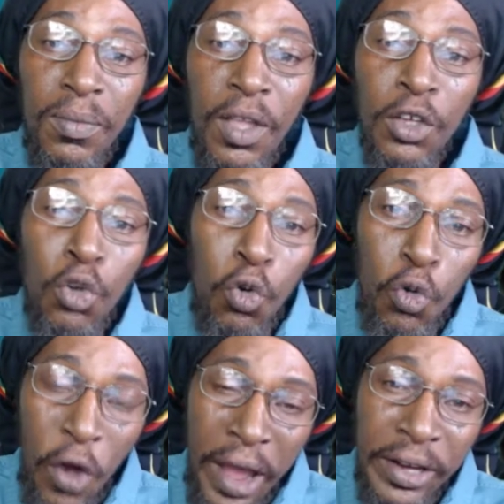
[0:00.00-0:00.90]

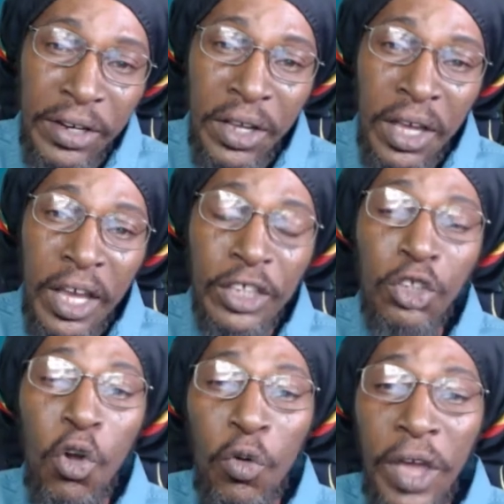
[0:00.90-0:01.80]
Ukraine. Its
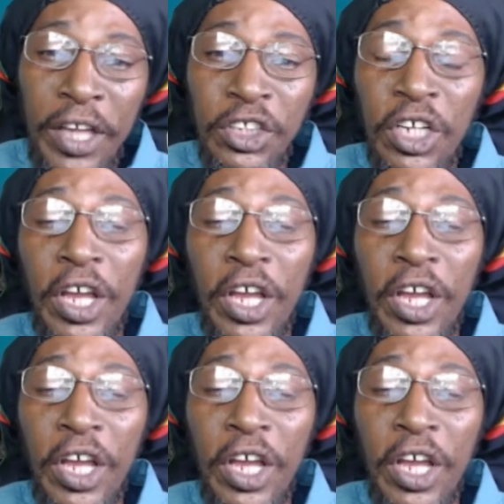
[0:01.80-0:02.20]
location